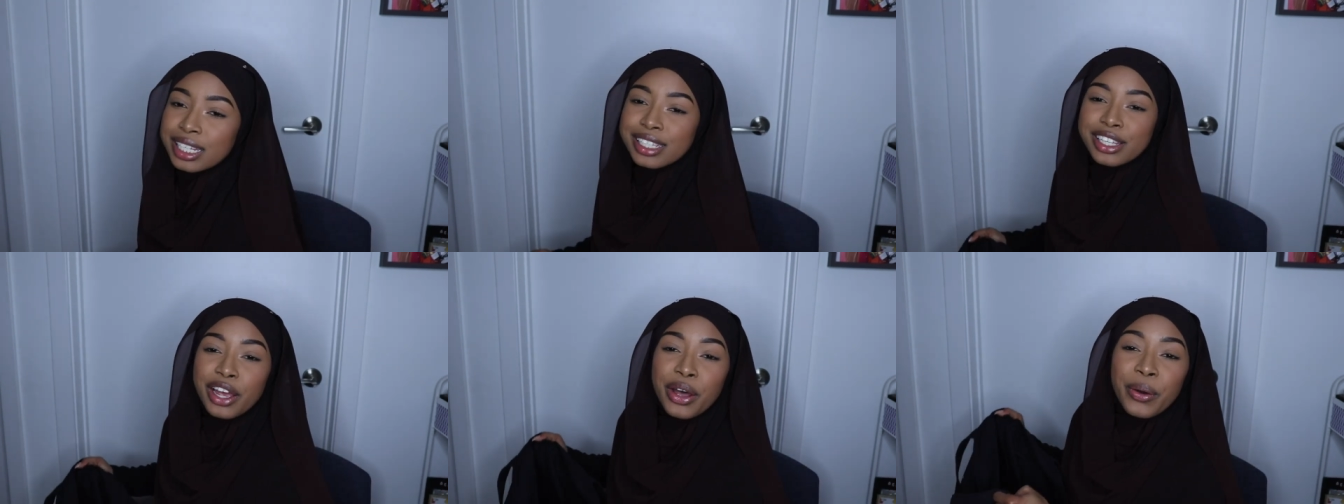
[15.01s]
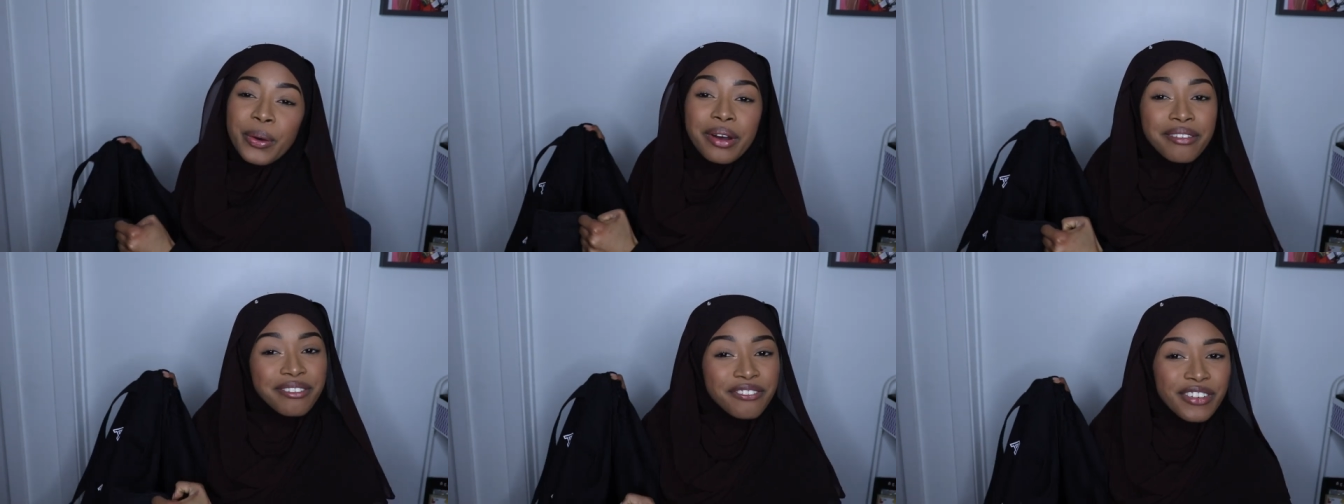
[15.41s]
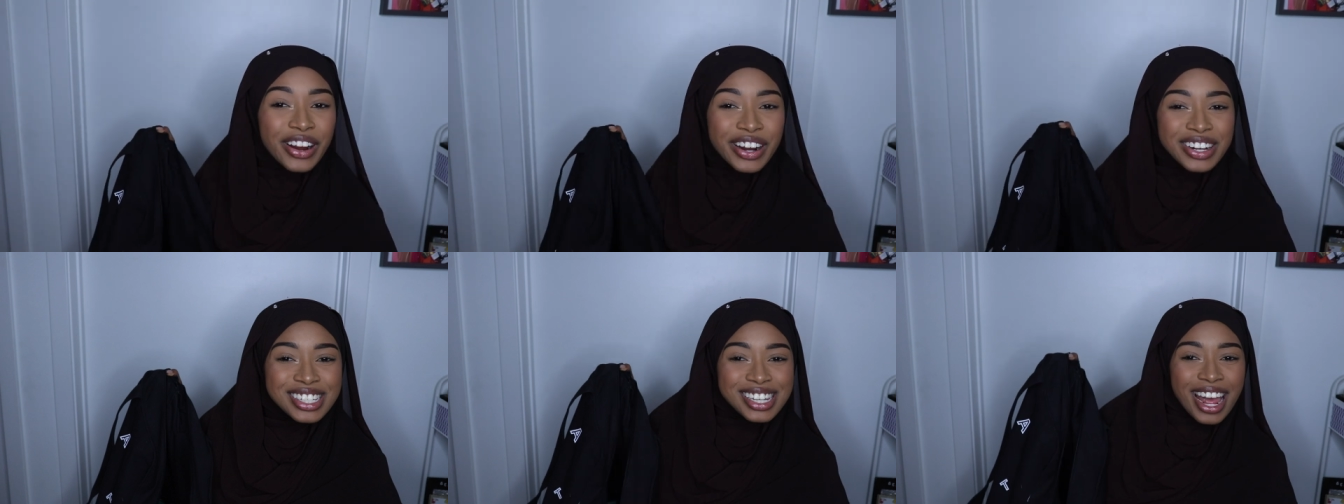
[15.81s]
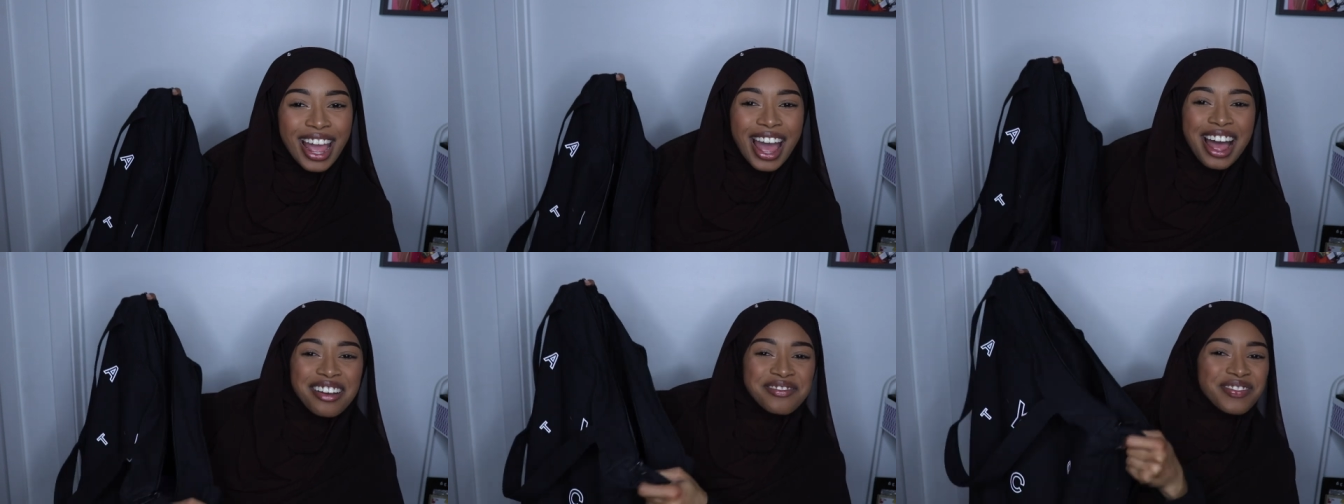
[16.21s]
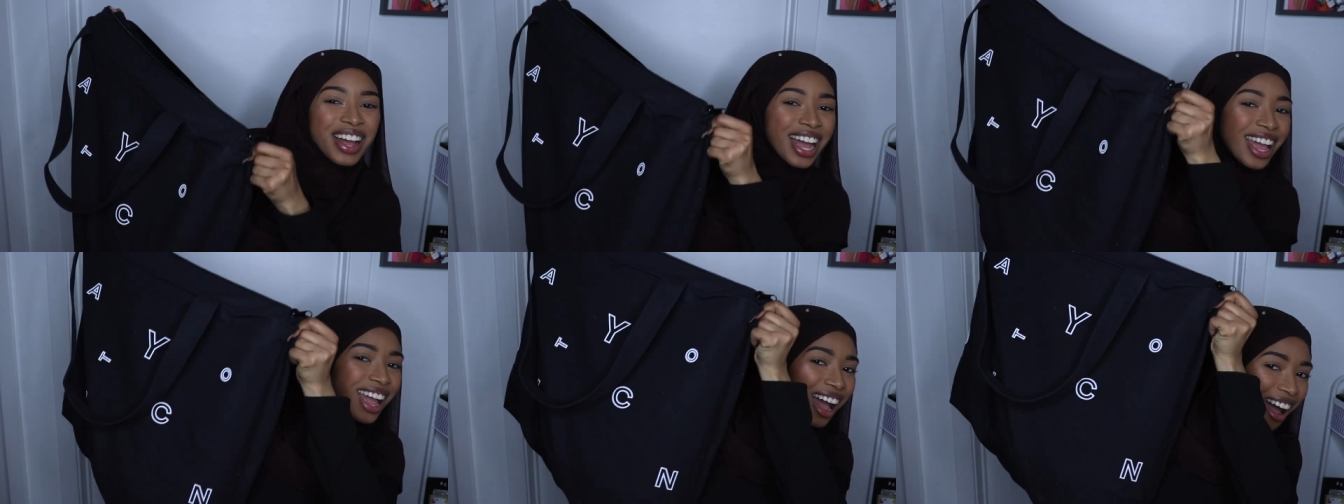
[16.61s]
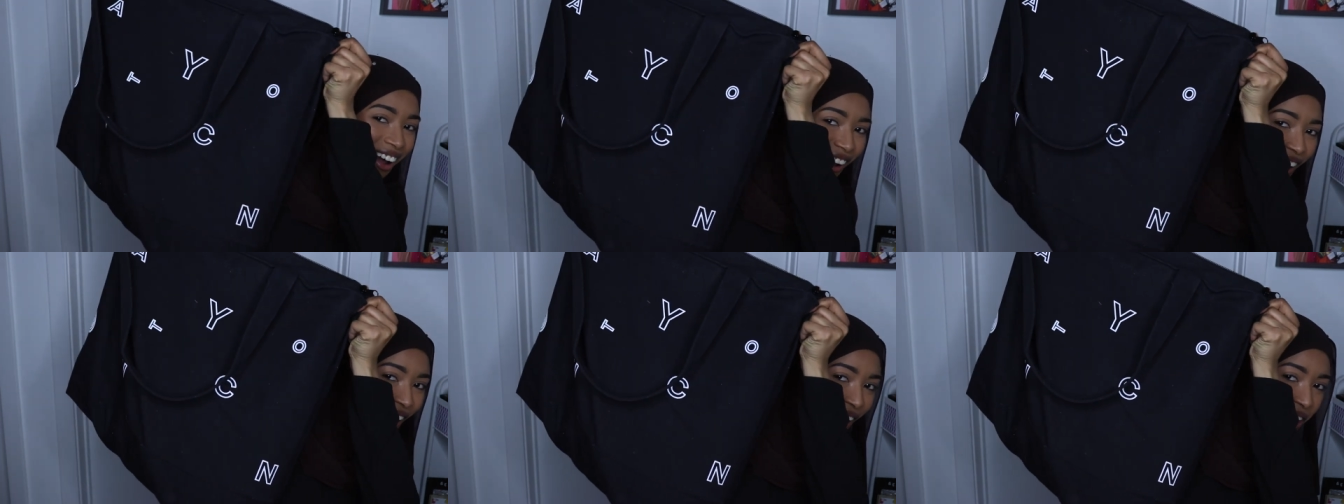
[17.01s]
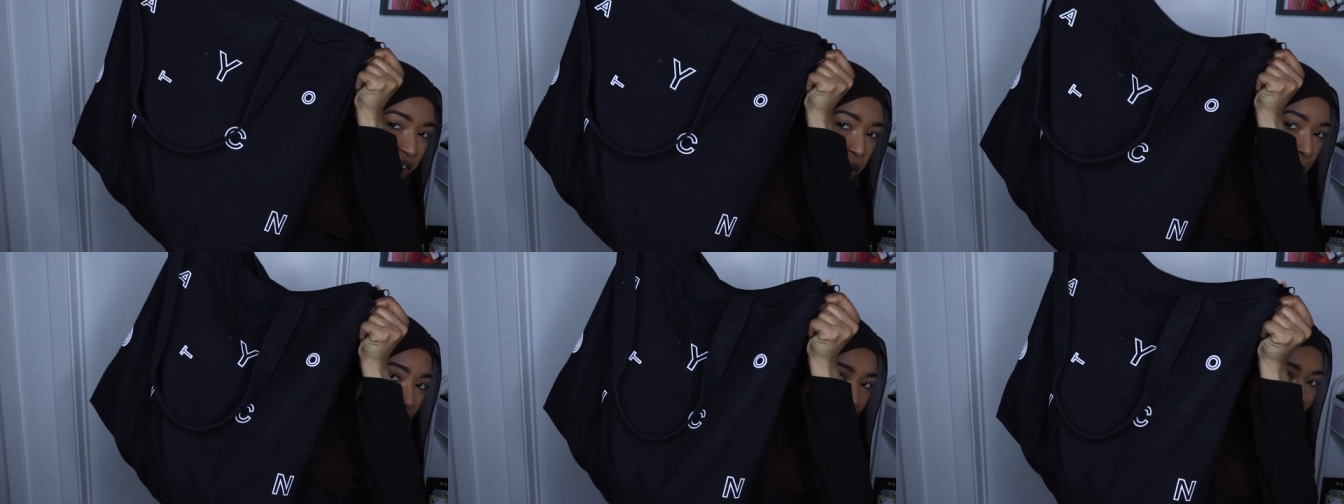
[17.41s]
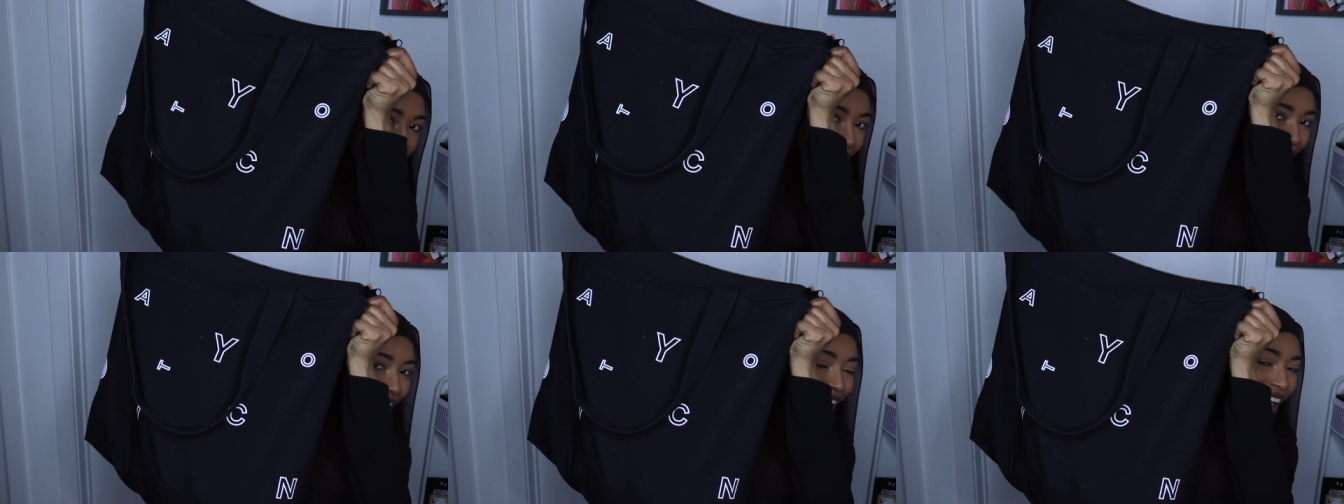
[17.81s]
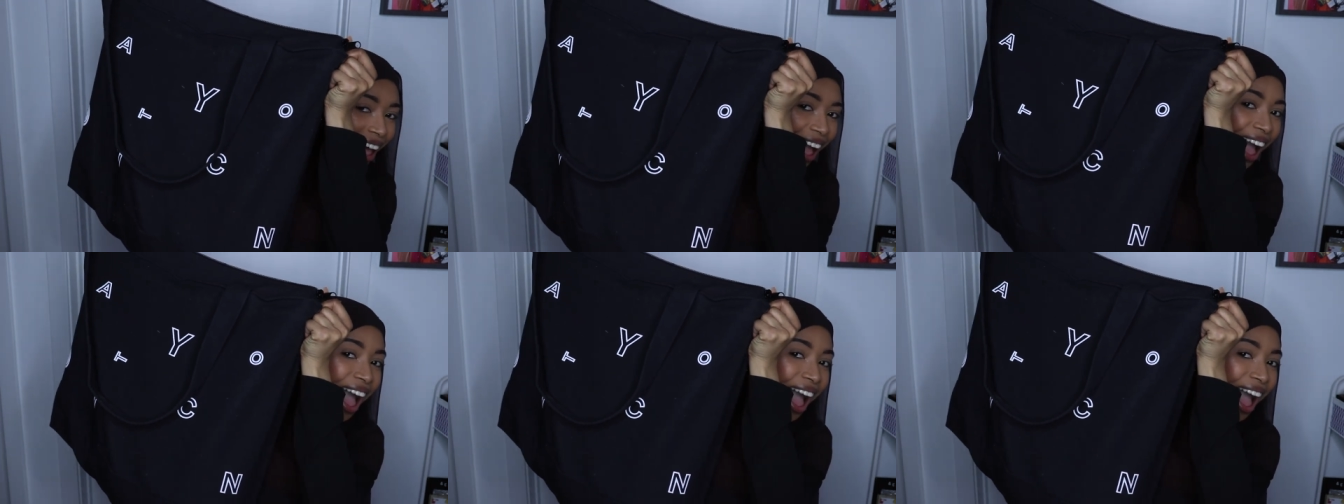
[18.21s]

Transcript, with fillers: So first I have my hauler bag.